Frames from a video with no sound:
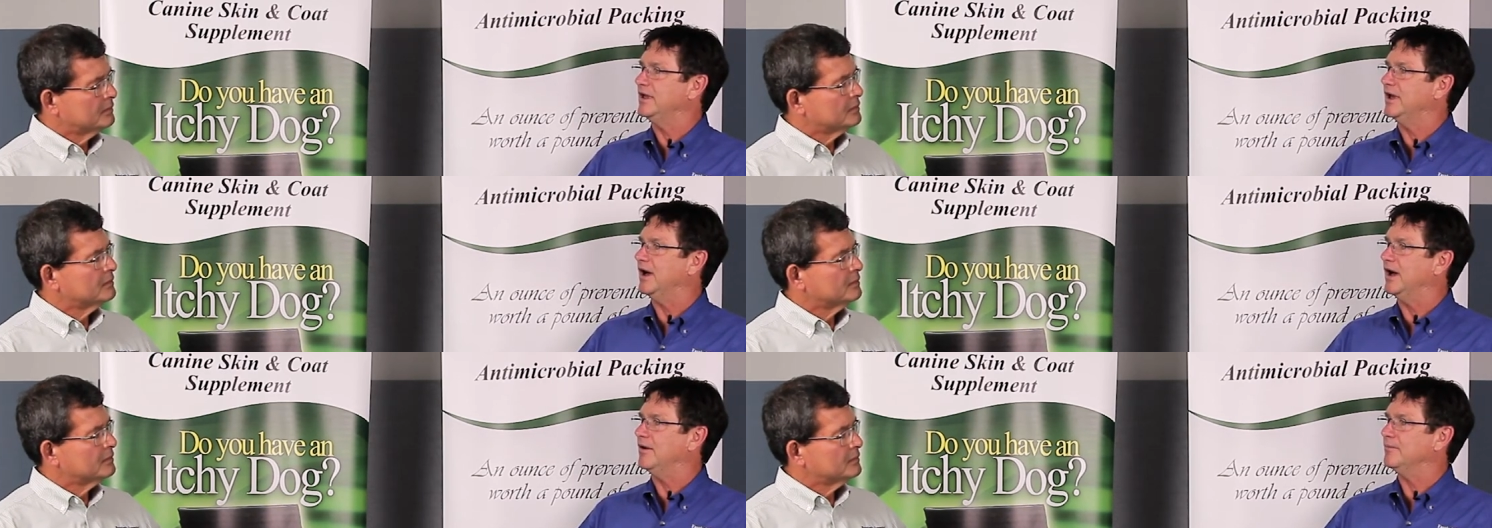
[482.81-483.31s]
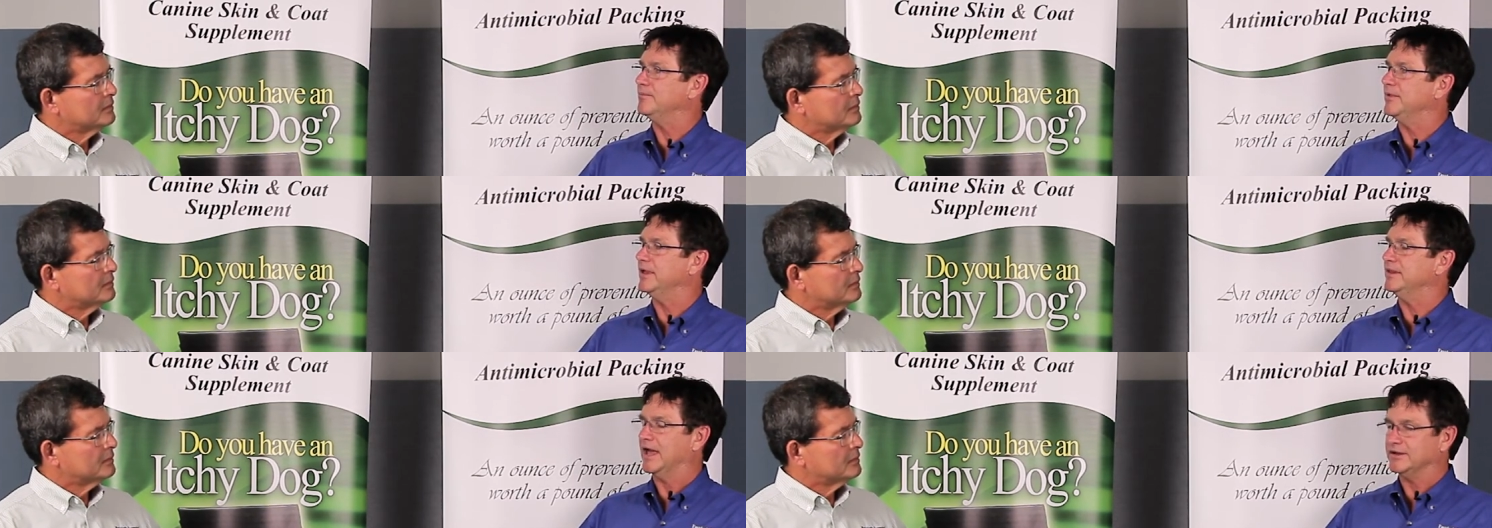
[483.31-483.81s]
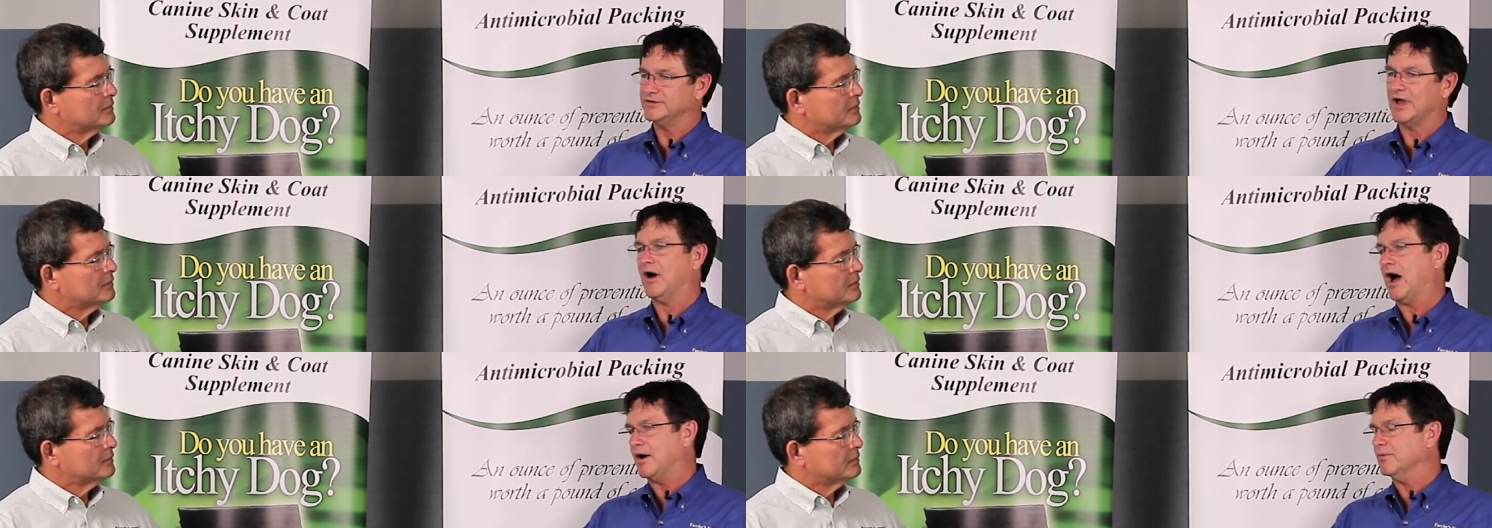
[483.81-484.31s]
Speaker 1: Um, that's
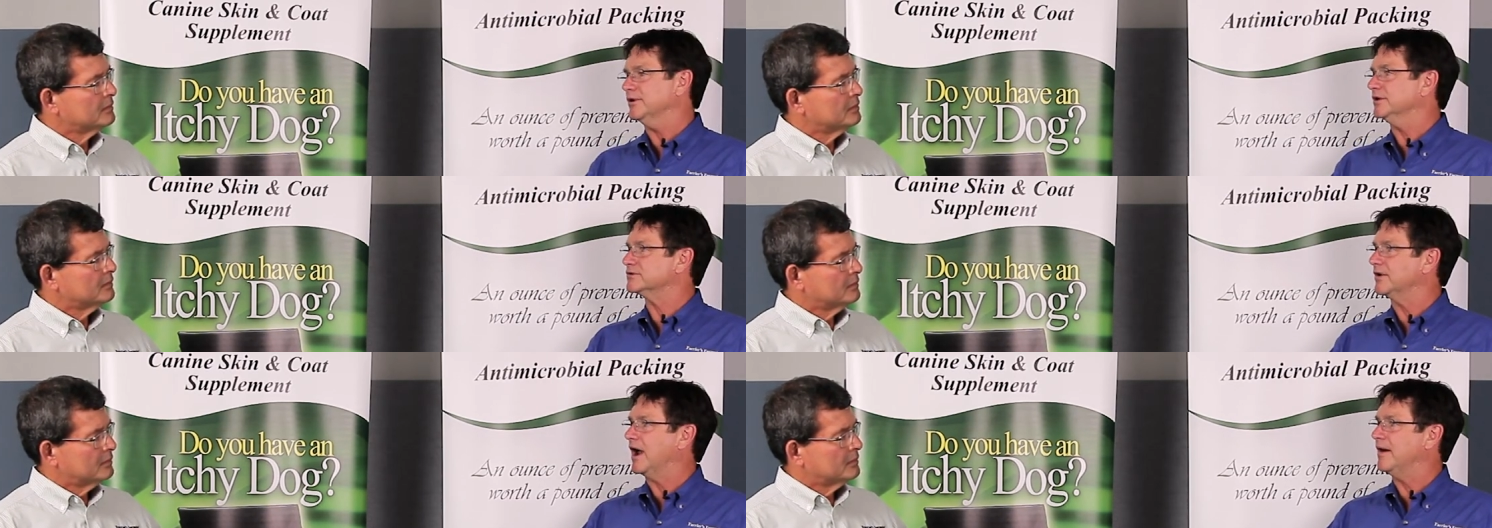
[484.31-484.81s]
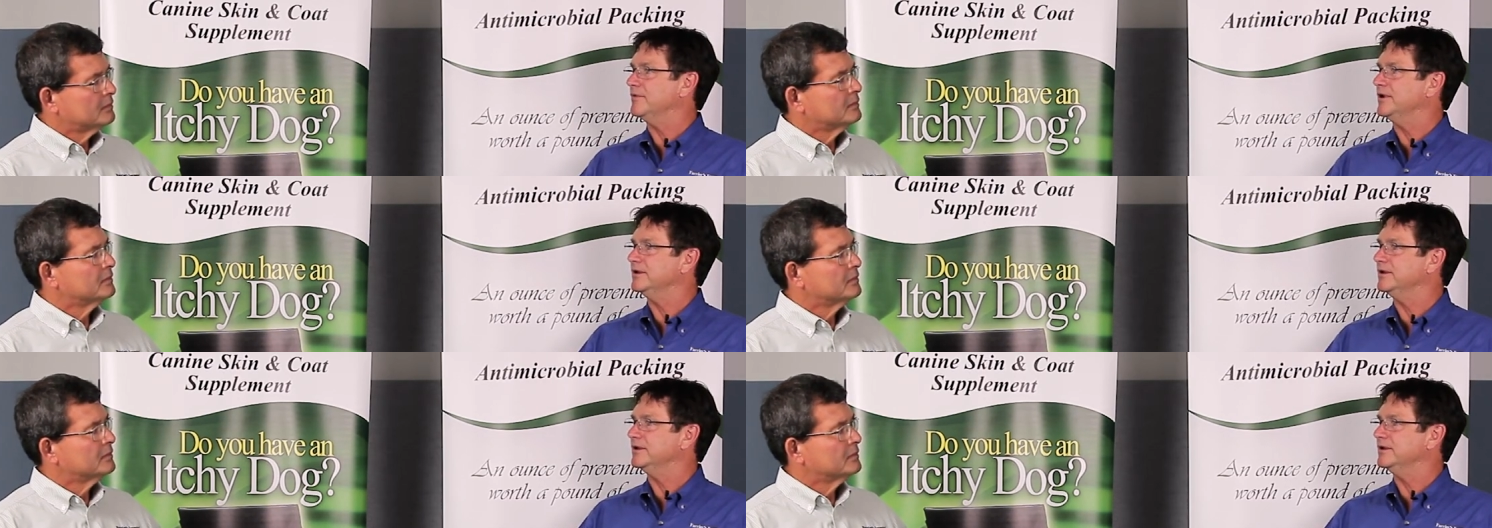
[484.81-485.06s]
how I would describe it.